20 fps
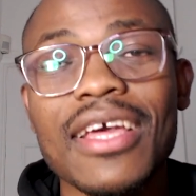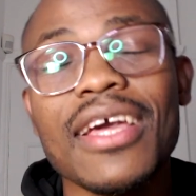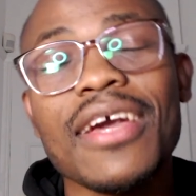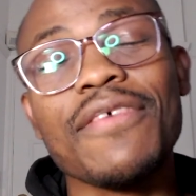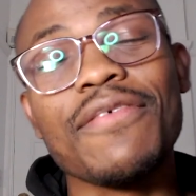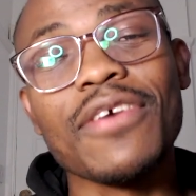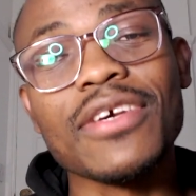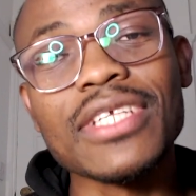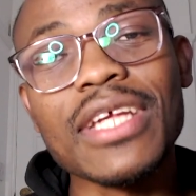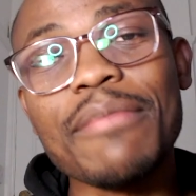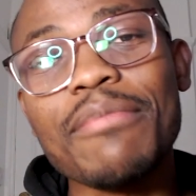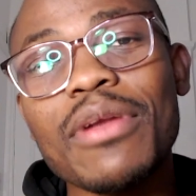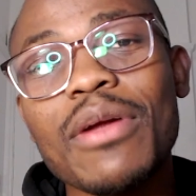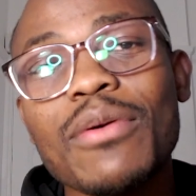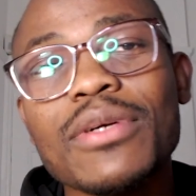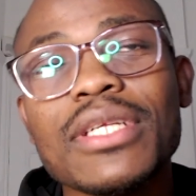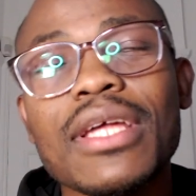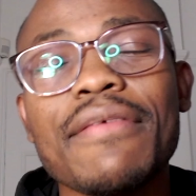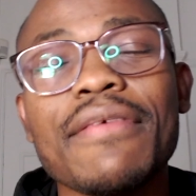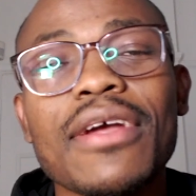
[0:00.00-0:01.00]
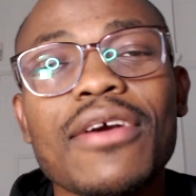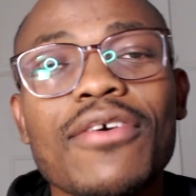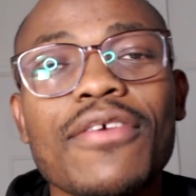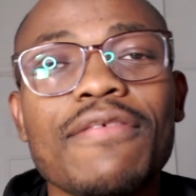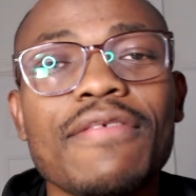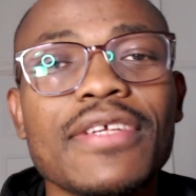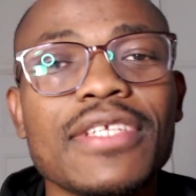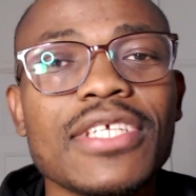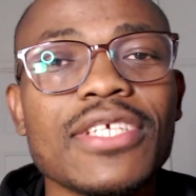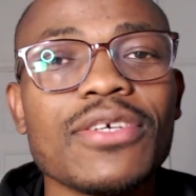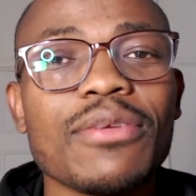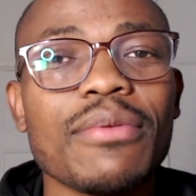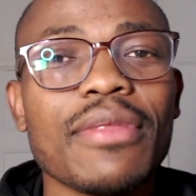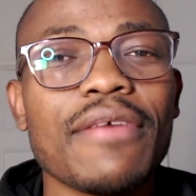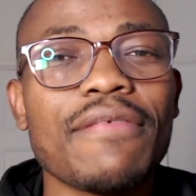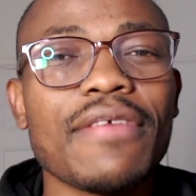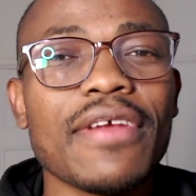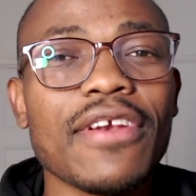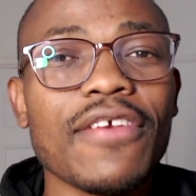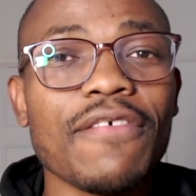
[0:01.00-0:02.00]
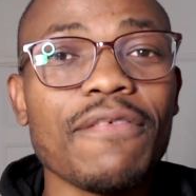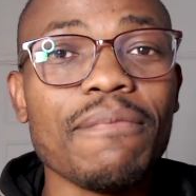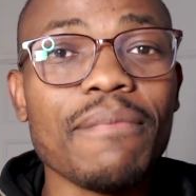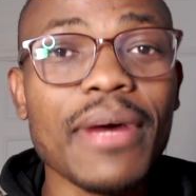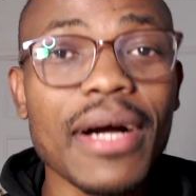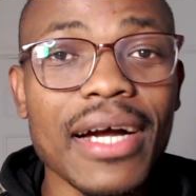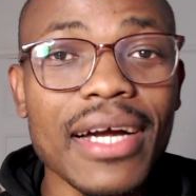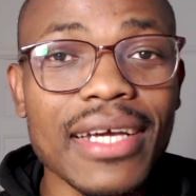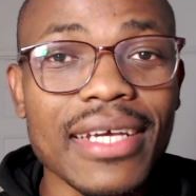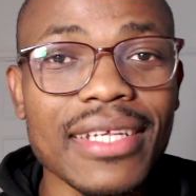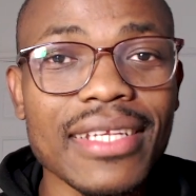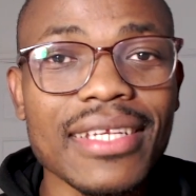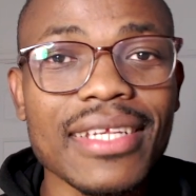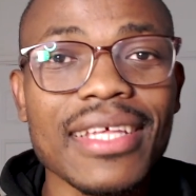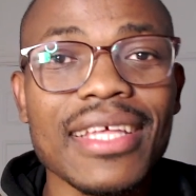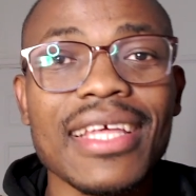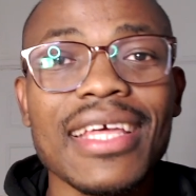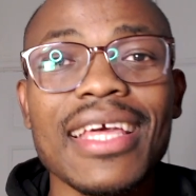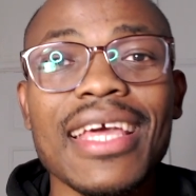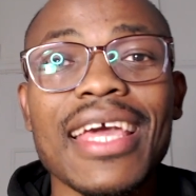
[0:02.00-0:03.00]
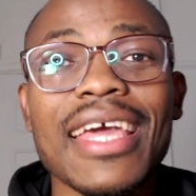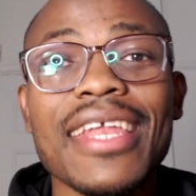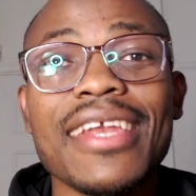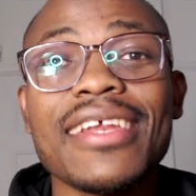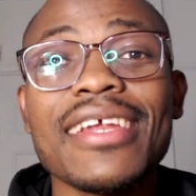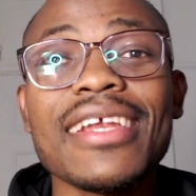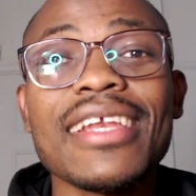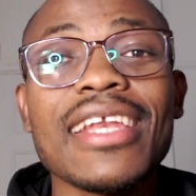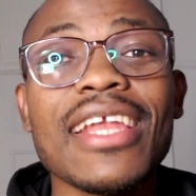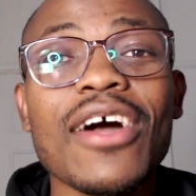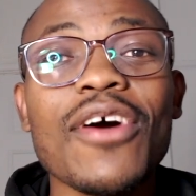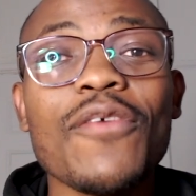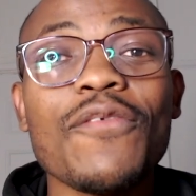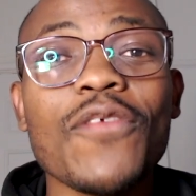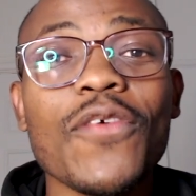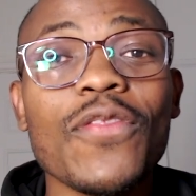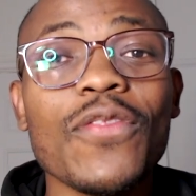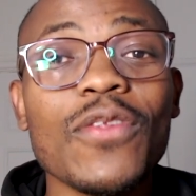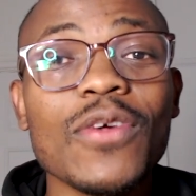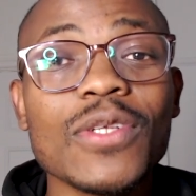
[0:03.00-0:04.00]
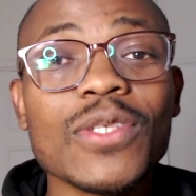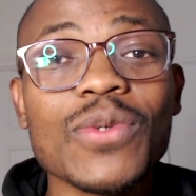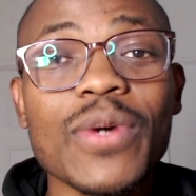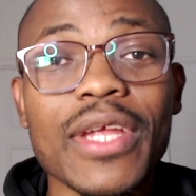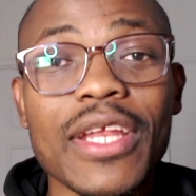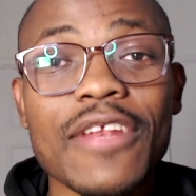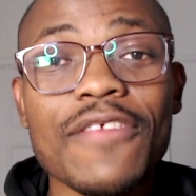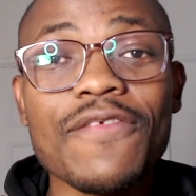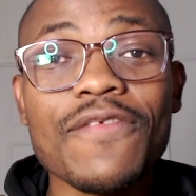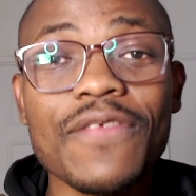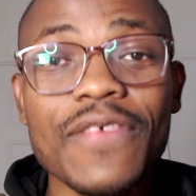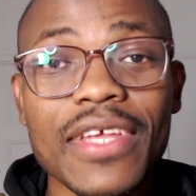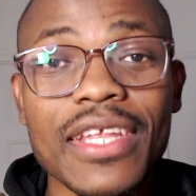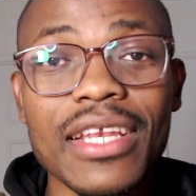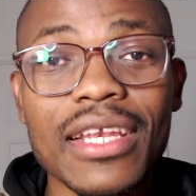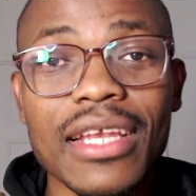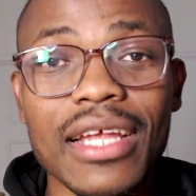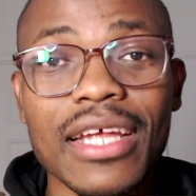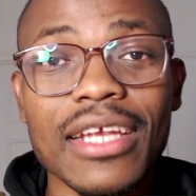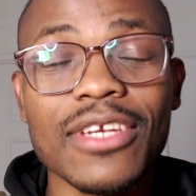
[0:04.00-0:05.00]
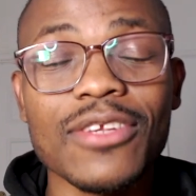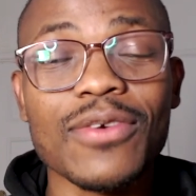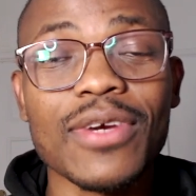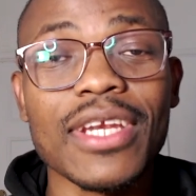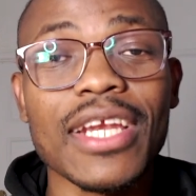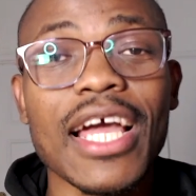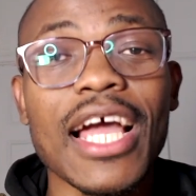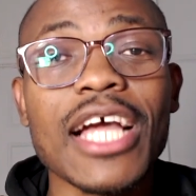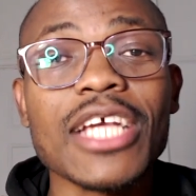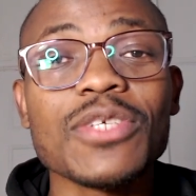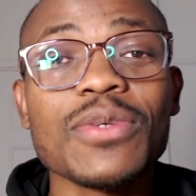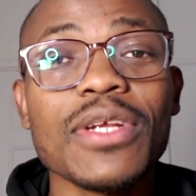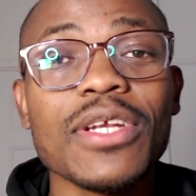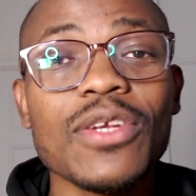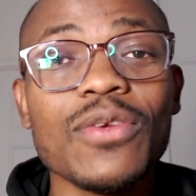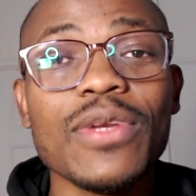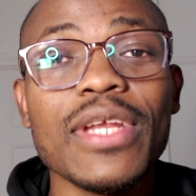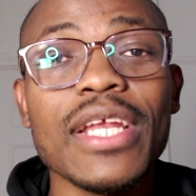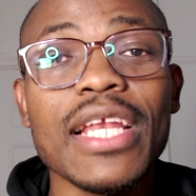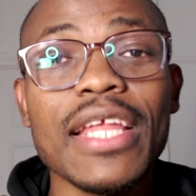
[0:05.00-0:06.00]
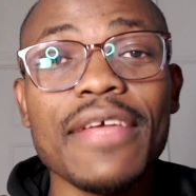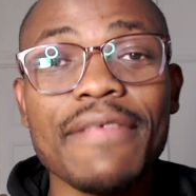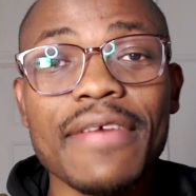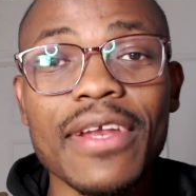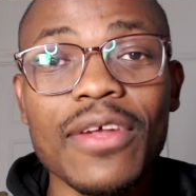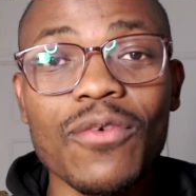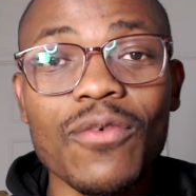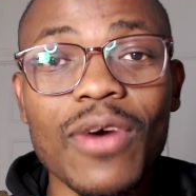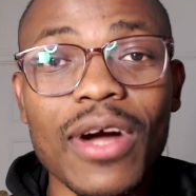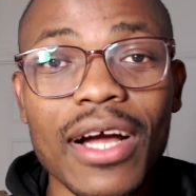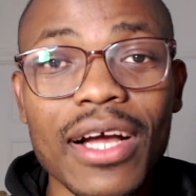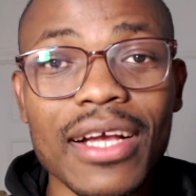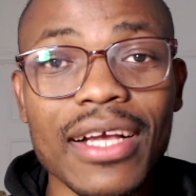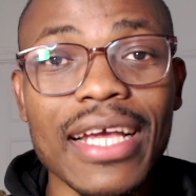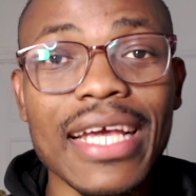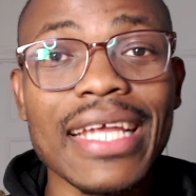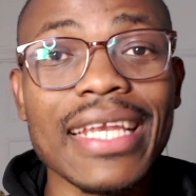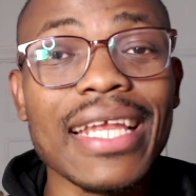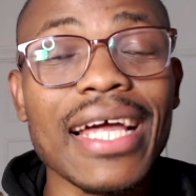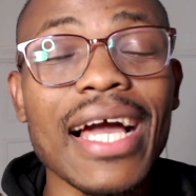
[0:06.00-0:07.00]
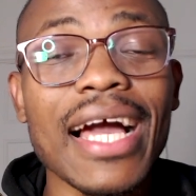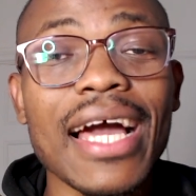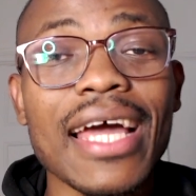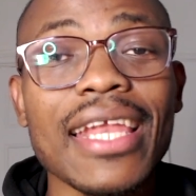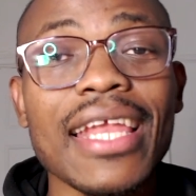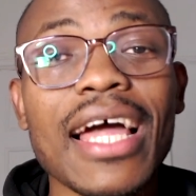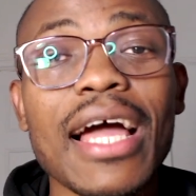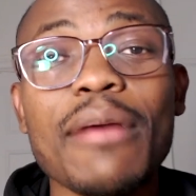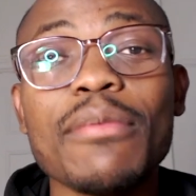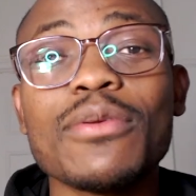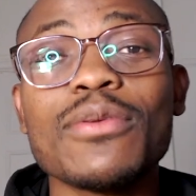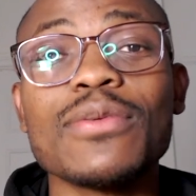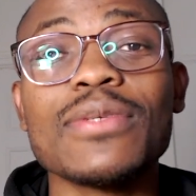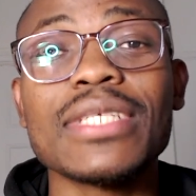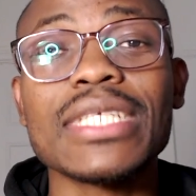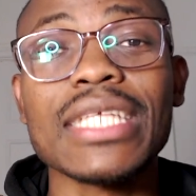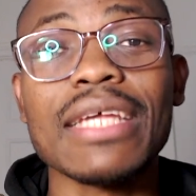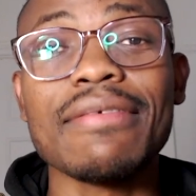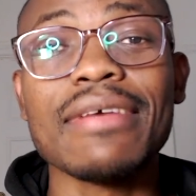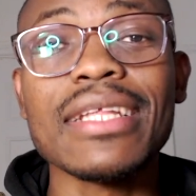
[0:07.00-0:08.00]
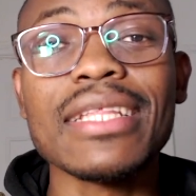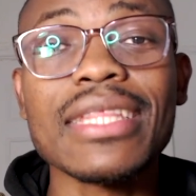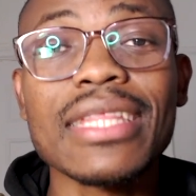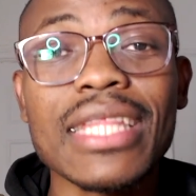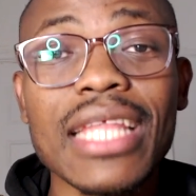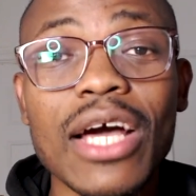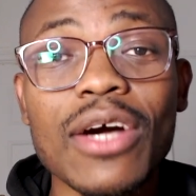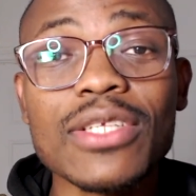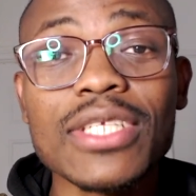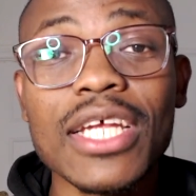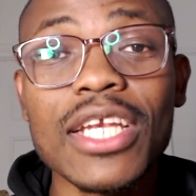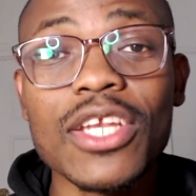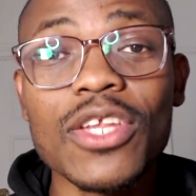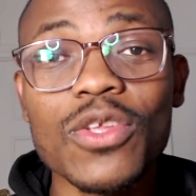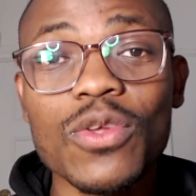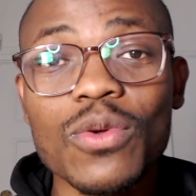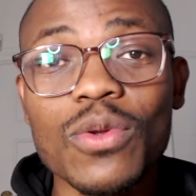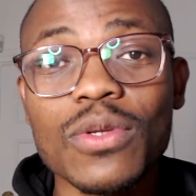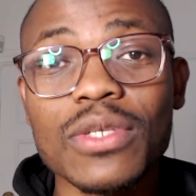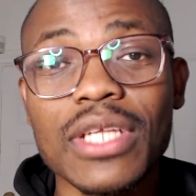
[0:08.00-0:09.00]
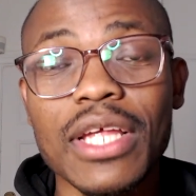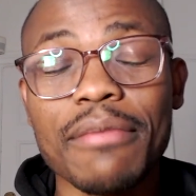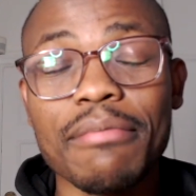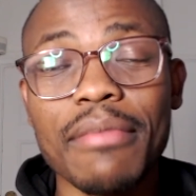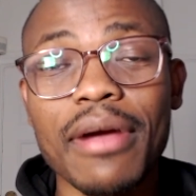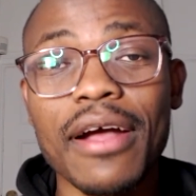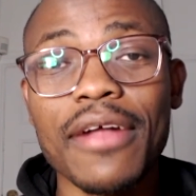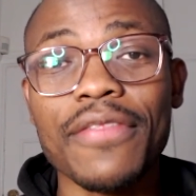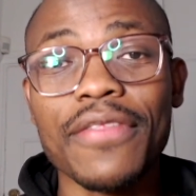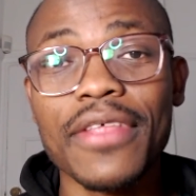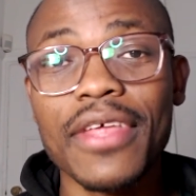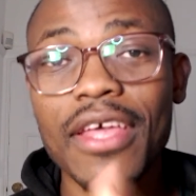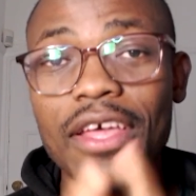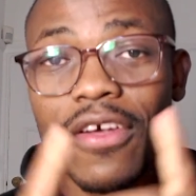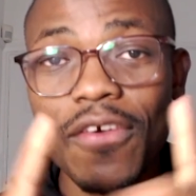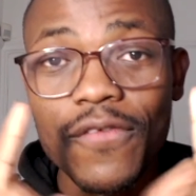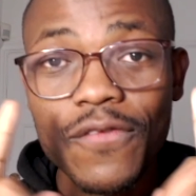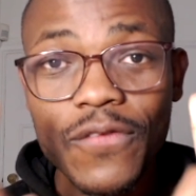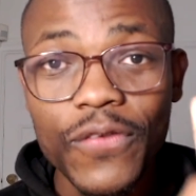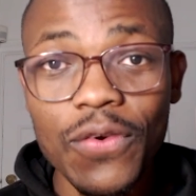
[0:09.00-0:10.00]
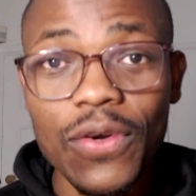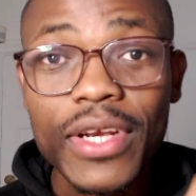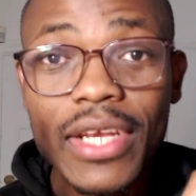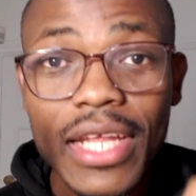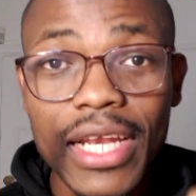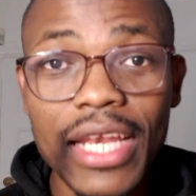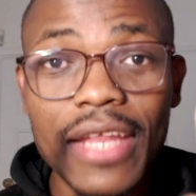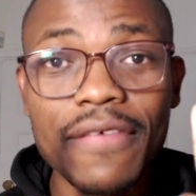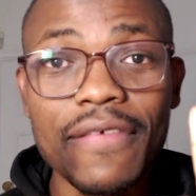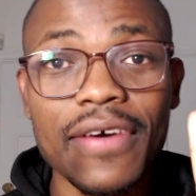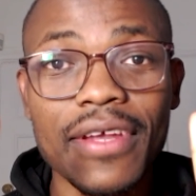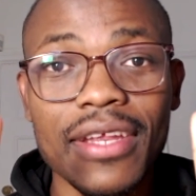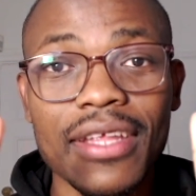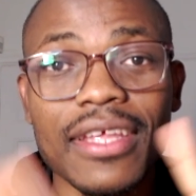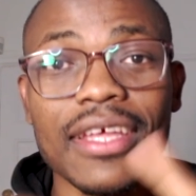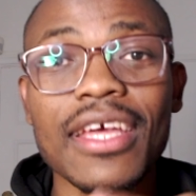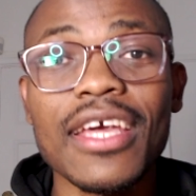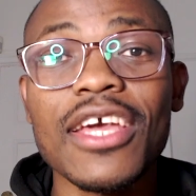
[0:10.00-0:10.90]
For example, I was having a conversation with a friend of mine, and right now, for those who are in Finland, you can actually do delivery work and earn up to 7,000 euros a month. Food delivery.